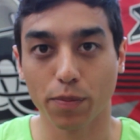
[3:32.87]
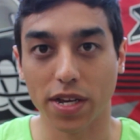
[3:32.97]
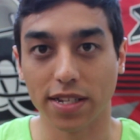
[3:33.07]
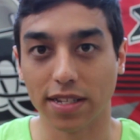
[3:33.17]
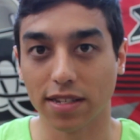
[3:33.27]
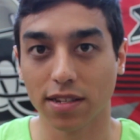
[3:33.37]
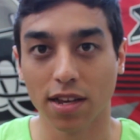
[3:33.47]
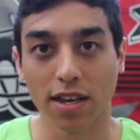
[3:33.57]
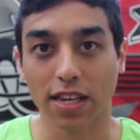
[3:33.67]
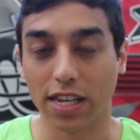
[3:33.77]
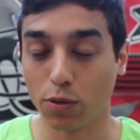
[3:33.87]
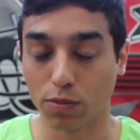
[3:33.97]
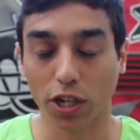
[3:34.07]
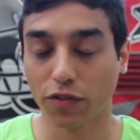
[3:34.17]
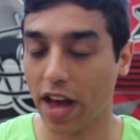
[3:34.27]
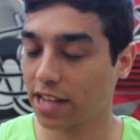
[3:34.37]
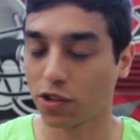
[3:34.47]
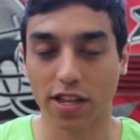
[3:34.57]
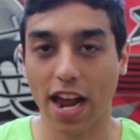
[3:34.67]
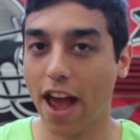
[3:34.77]
Because he was much
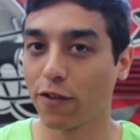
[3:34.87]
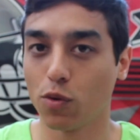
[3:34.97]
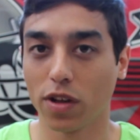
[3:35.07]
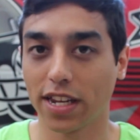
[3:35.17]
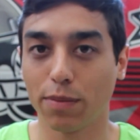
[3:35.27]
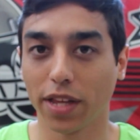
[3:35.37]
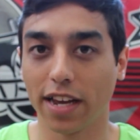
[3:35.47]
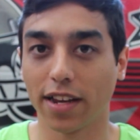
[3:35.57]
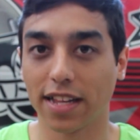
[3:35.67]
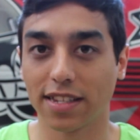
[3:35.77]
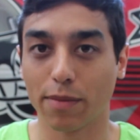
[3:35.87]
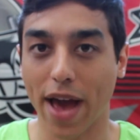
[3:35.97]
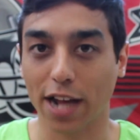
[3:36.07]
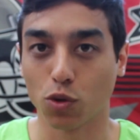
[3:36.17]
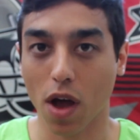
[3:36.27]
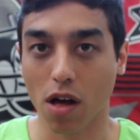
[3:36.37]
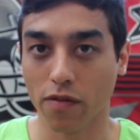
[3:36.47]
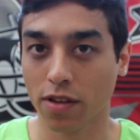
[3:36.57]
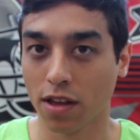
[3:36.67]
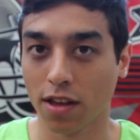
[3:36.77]
faster than everyone that he played against in the Pac-12.